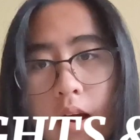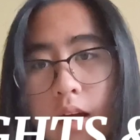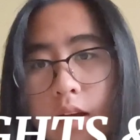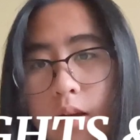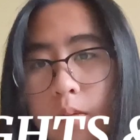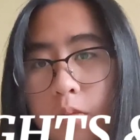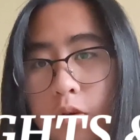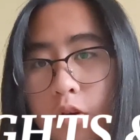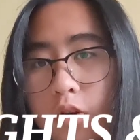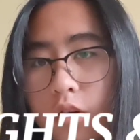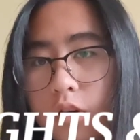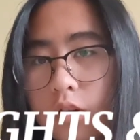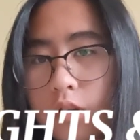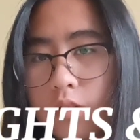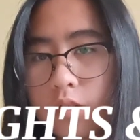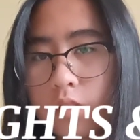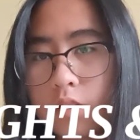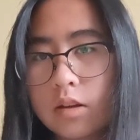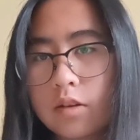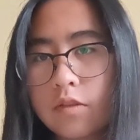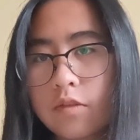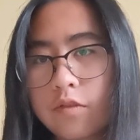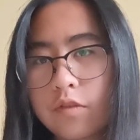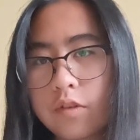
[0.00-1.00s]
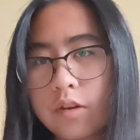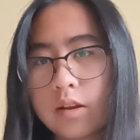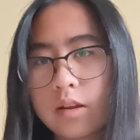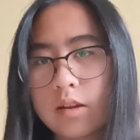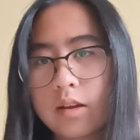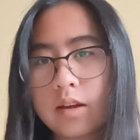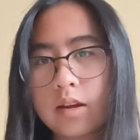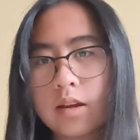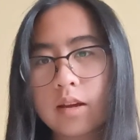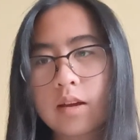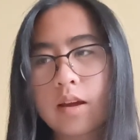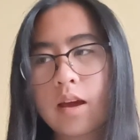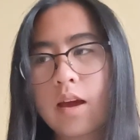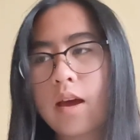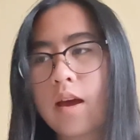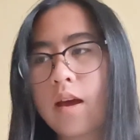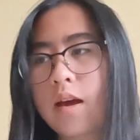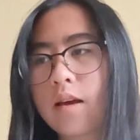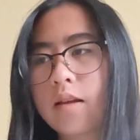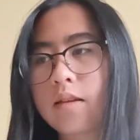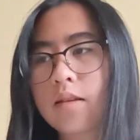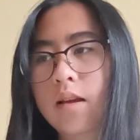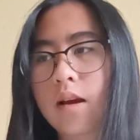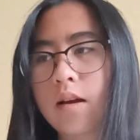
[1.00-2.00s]
I am currently feeling
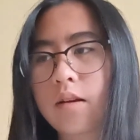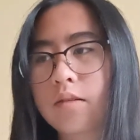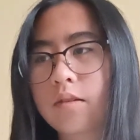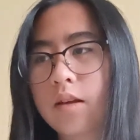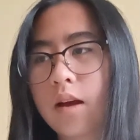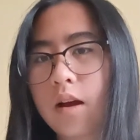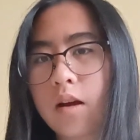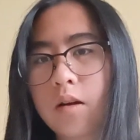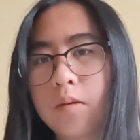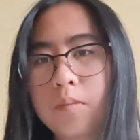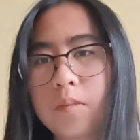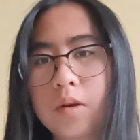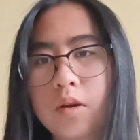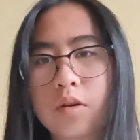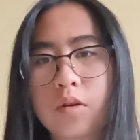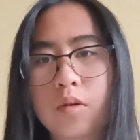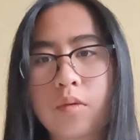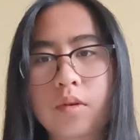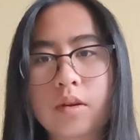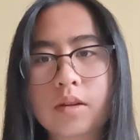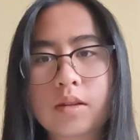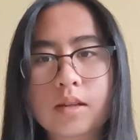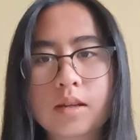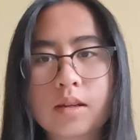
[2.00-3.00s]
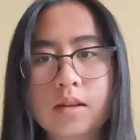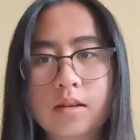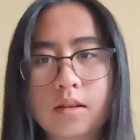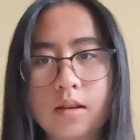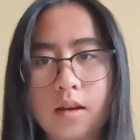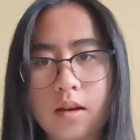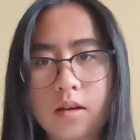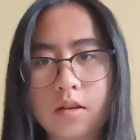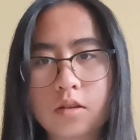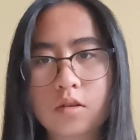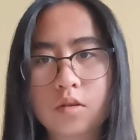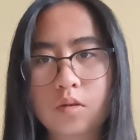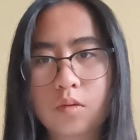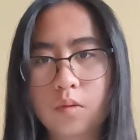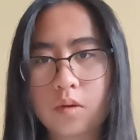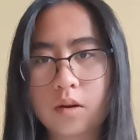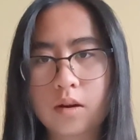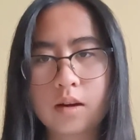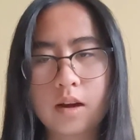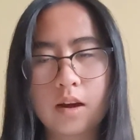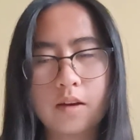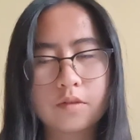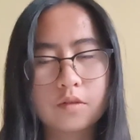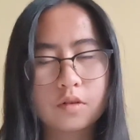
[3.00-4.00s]
now that I'll be going to ninth
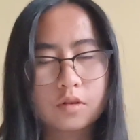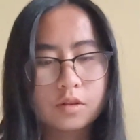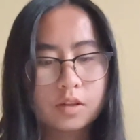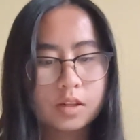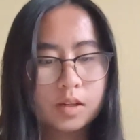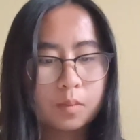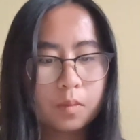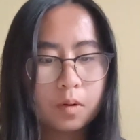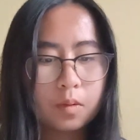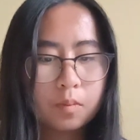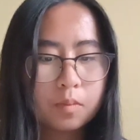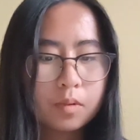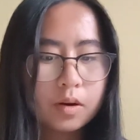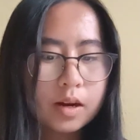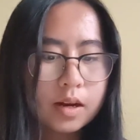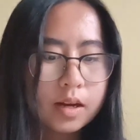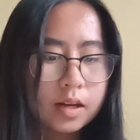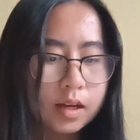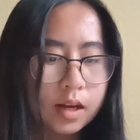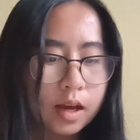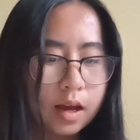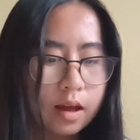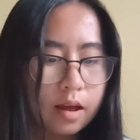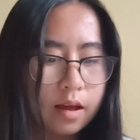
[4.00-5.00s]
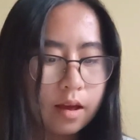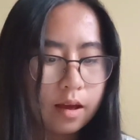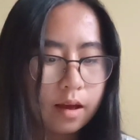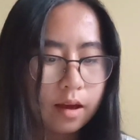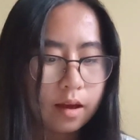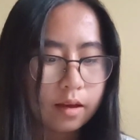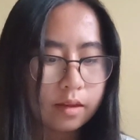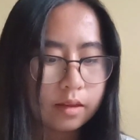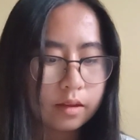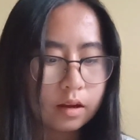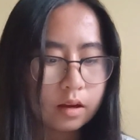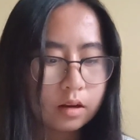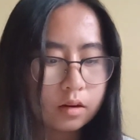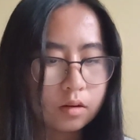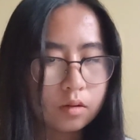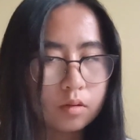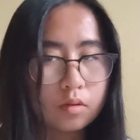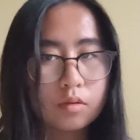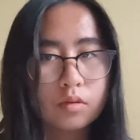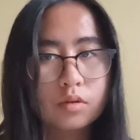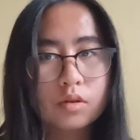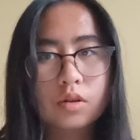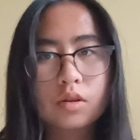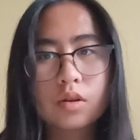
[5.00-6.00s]
grade after summer break and then
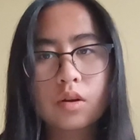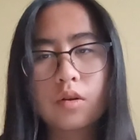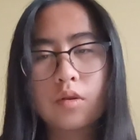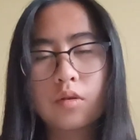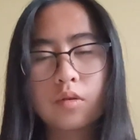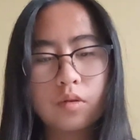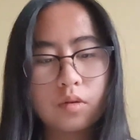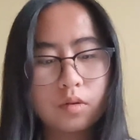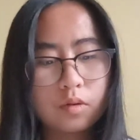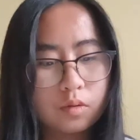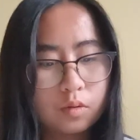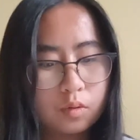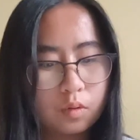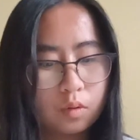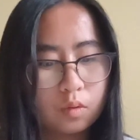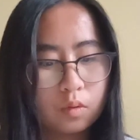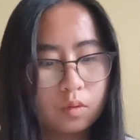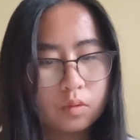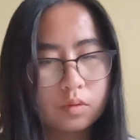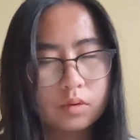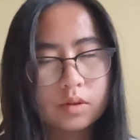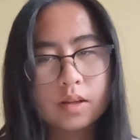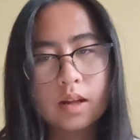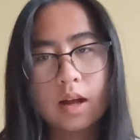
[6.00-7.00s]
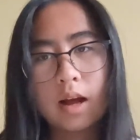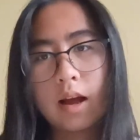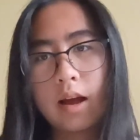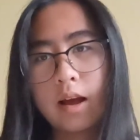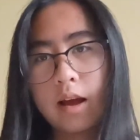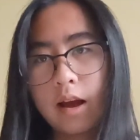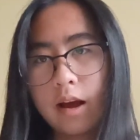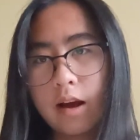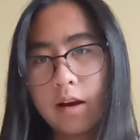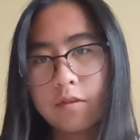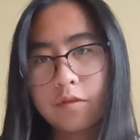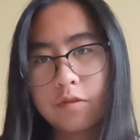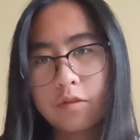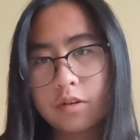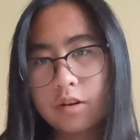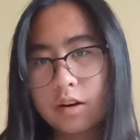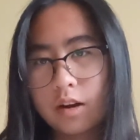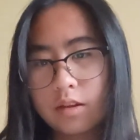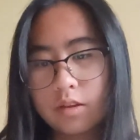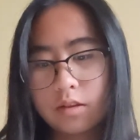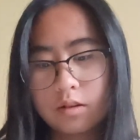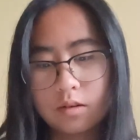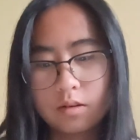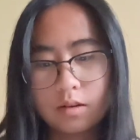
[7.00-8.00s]
also goals that I have for
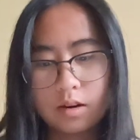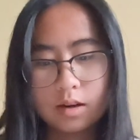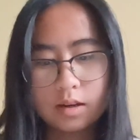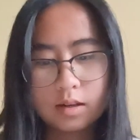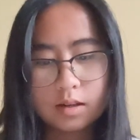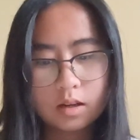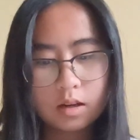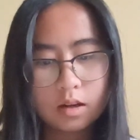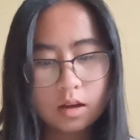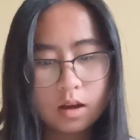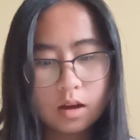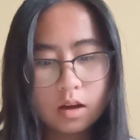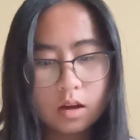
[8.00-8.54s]
ninth grade.